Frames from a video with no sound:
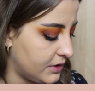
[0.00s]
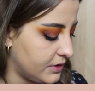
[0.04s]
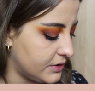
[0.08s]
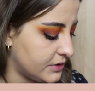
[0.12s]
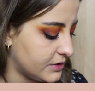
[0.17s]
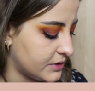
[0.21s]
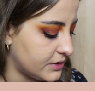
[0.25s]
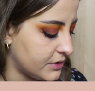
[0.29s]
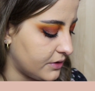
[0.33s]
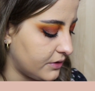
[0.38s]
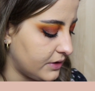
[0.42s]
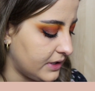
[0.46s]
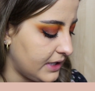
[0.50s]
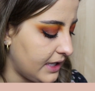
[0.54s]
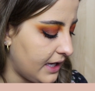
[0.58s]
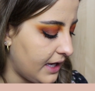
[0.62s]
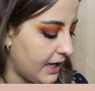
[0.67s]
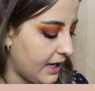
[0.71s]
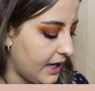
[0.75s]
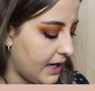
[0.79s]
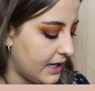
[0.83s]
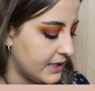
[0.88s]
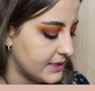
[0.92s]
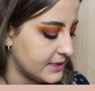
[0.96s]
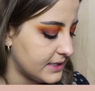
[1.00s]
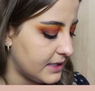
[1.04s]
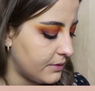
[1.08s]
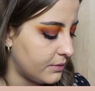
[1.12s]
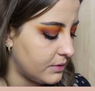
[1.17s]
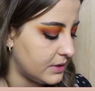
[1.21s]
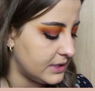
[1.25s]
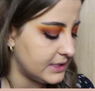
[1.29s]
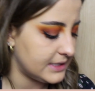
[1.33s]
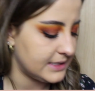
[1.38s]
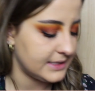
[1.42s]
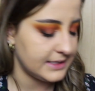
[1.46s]
So yeah, as I
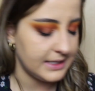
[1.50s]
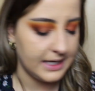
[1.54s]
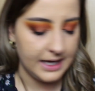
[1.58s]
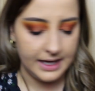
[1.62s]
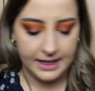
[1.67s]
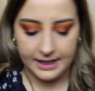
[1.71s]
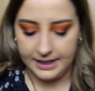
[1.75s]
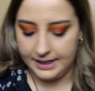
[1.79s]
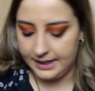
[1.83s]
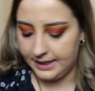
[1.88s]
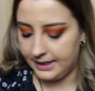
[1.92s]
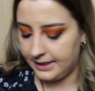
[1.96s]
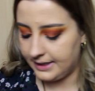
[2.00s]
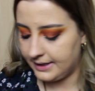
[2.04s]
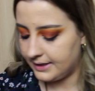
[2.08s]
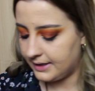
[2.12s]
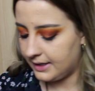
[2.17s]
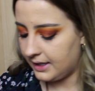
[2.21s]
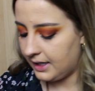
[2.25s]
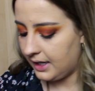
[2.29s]
was saying,